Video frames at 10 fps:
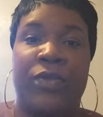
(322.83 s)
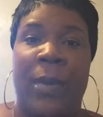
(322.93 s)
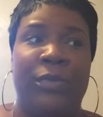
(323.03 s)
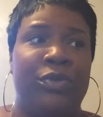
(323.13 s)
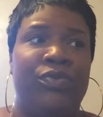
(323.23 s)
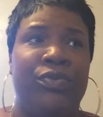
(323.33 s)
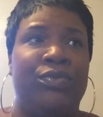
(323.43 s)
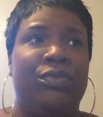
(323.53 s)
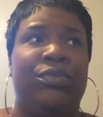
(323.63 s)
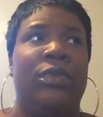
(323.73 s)
from
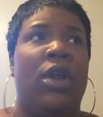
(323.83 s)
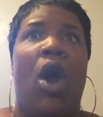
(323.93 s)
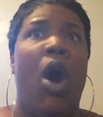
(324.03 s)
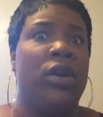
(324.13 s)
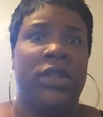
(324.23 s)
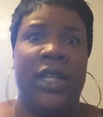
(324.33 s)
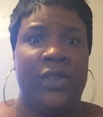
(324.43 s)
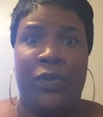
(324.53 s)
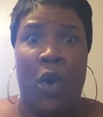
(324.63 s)
all skin